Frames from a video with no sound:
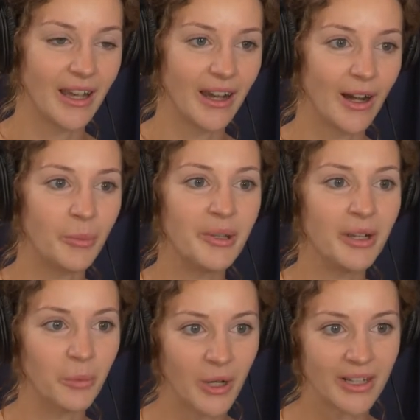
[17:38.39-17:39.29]
are
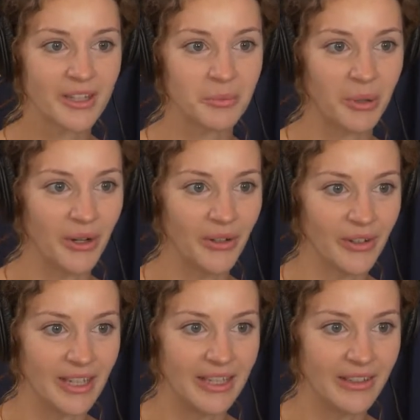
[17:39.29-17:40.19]
being worked
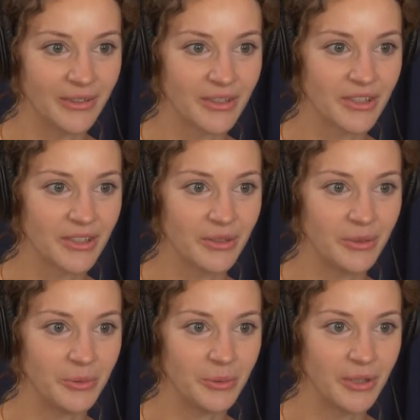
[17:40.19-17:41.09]
upon in order
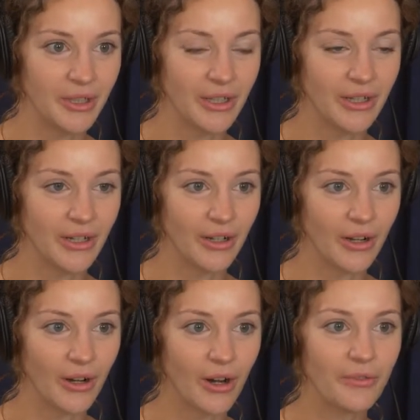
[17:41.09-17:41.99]
to
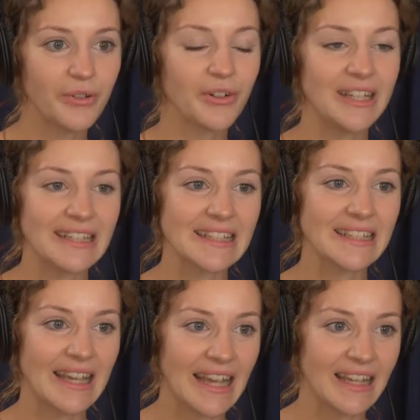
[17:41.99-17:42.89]
offer
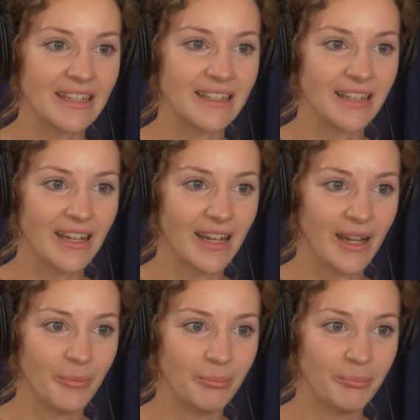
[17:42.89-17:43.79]
instead
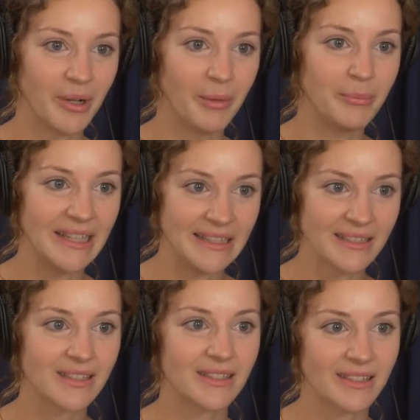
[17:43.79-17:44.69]
a
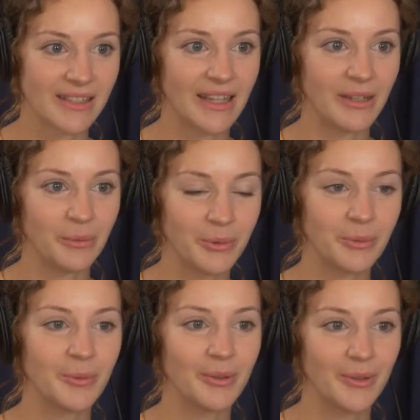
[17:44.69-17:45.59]
means to say,
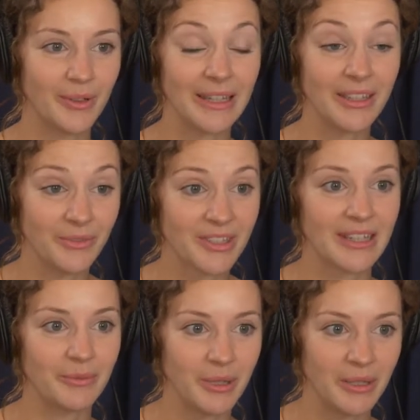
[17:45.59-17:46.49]
well, like you've
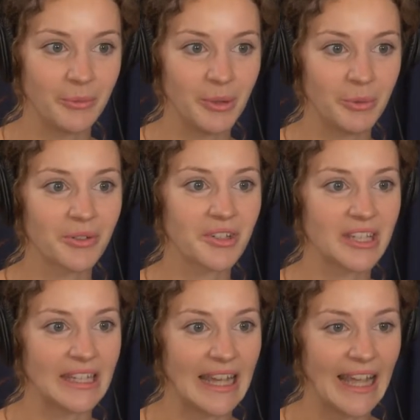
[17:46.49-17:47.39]
said, we want
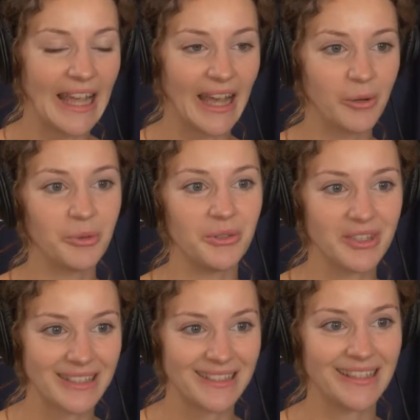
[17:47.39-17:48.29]
to help you
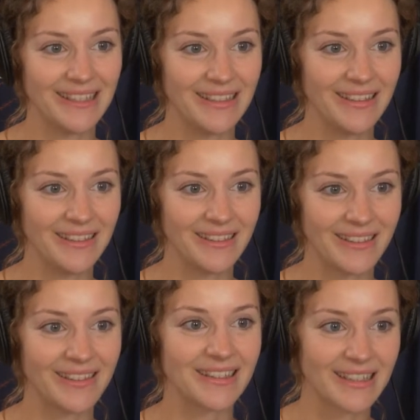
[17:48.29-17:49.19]
to see
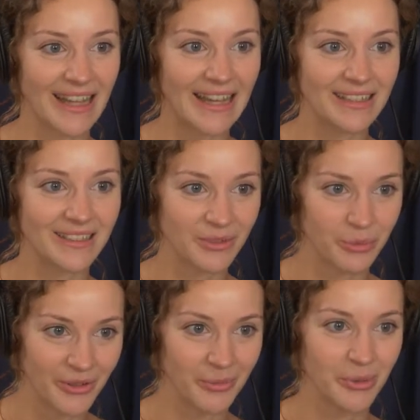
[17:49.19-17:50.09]
that this land is
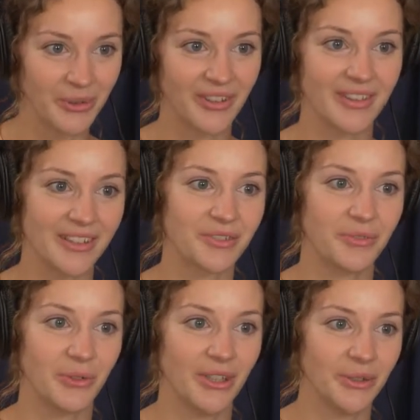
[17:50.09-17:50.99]
worth more than this
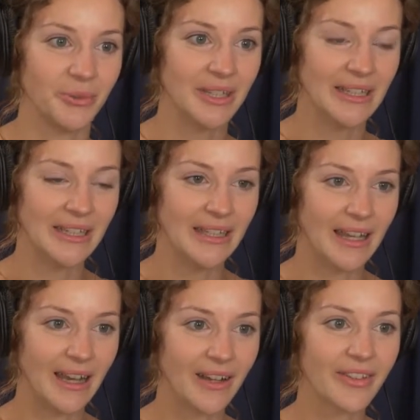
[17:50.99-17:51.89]
for you?
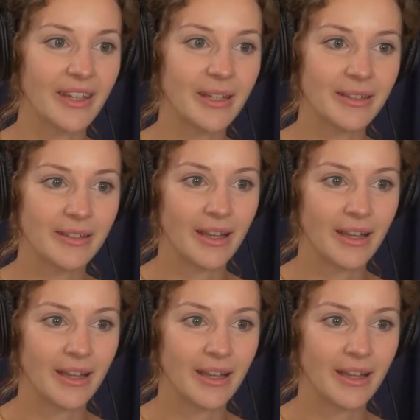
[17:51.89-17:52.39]
Are there